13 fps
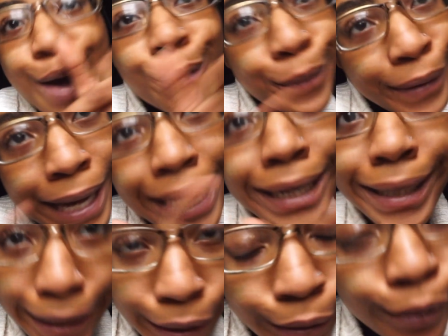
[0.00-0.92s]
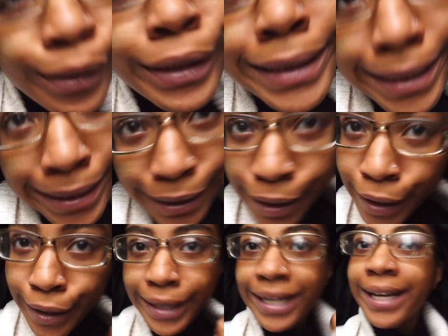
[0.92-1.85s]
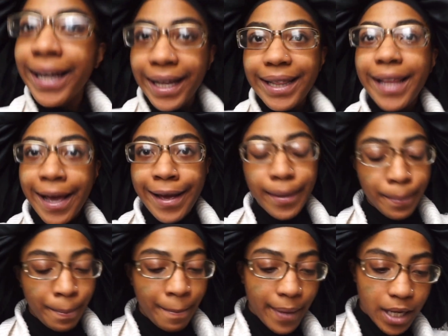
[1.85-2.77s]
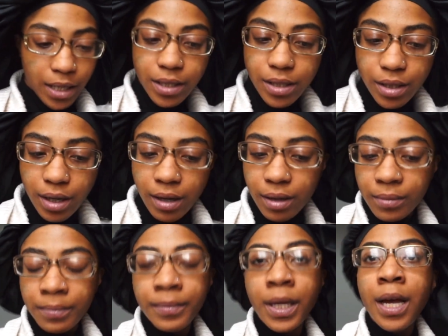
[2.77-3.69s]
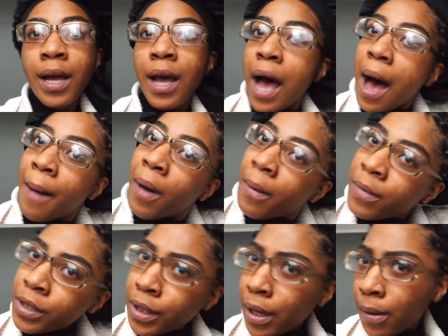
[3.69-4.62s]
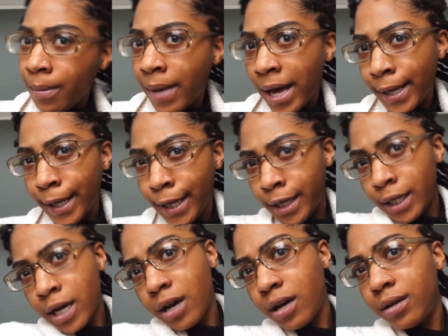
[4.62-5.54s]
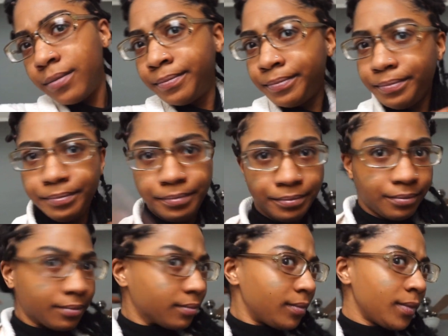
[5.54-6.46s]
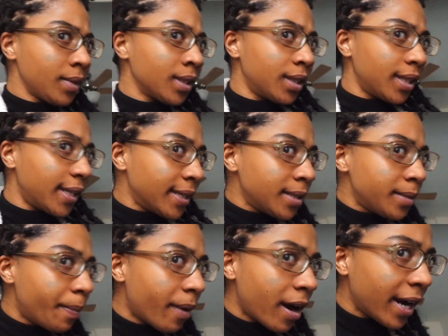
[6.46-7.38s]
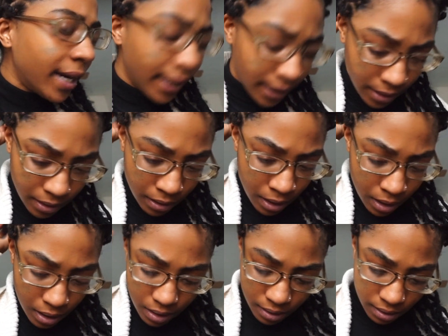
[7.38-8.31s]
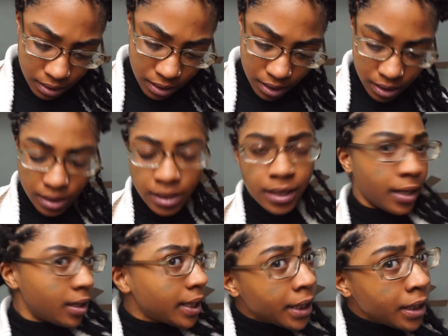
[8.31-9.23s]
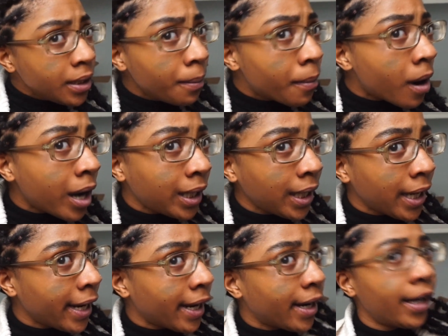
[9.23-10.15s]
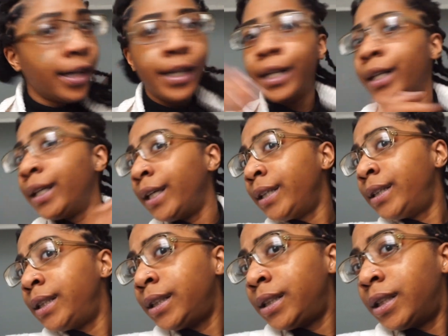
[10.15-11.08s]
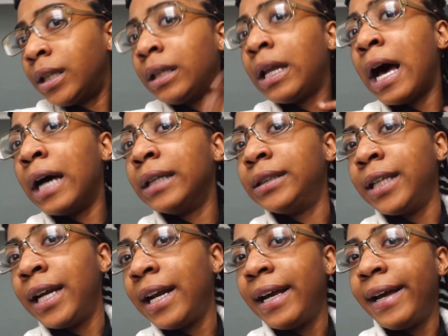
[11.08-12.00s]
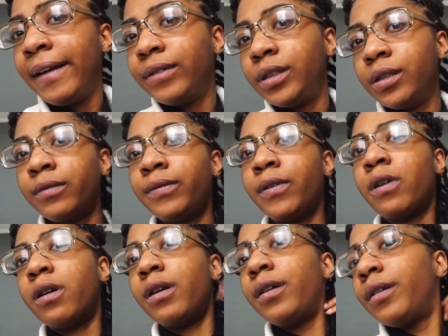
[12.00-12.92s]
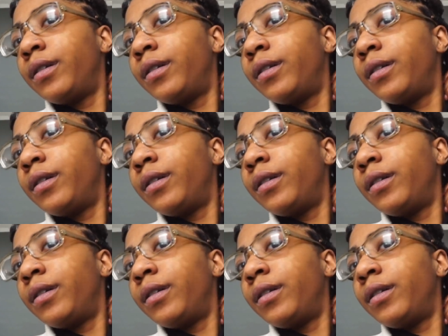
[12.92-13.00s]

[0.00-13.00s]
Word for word: We got to go skirt and get that. So, I'm almost done with my hair, y'all. This part is this is the model hair. This is the last that I have so far.